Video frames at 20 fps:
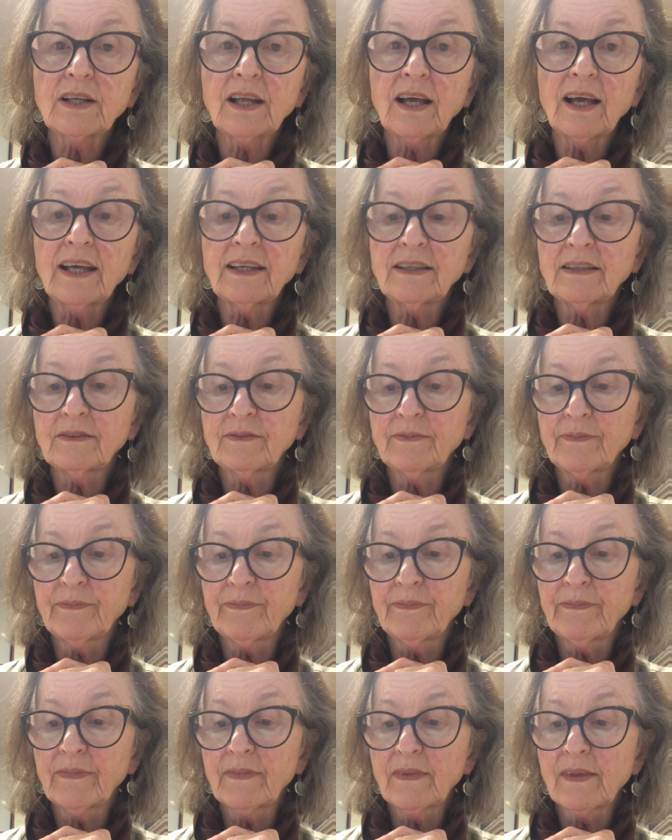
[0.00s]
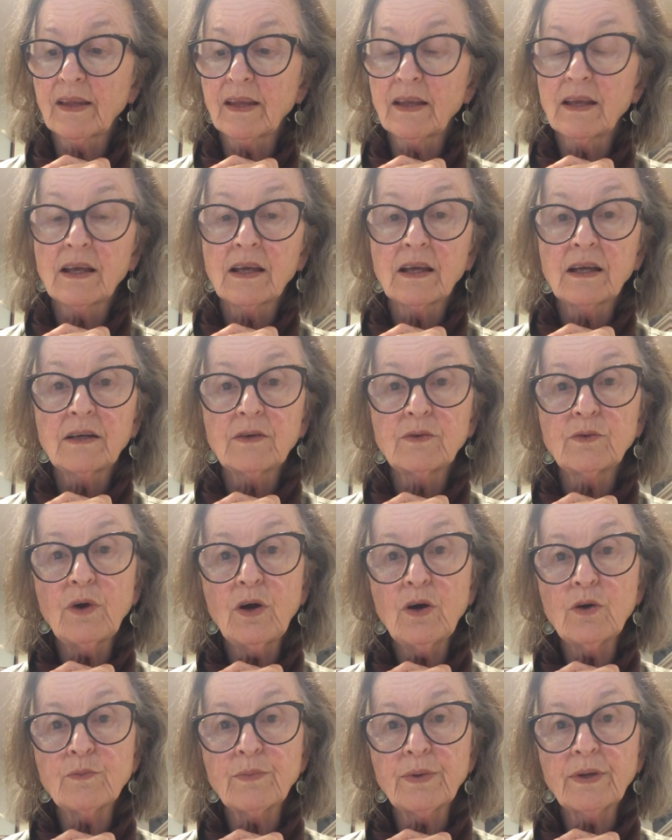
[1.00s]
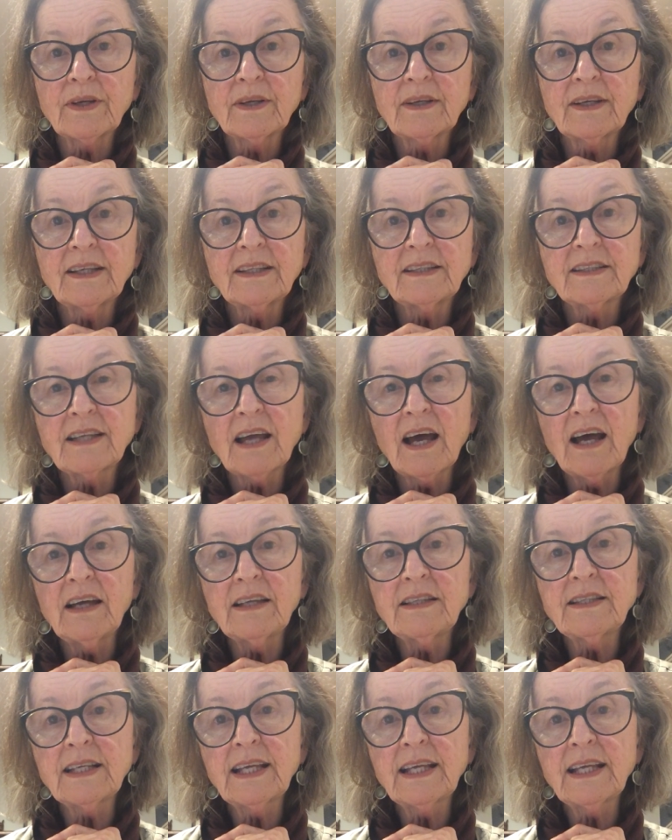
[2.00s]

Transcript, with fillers: line. Rope tied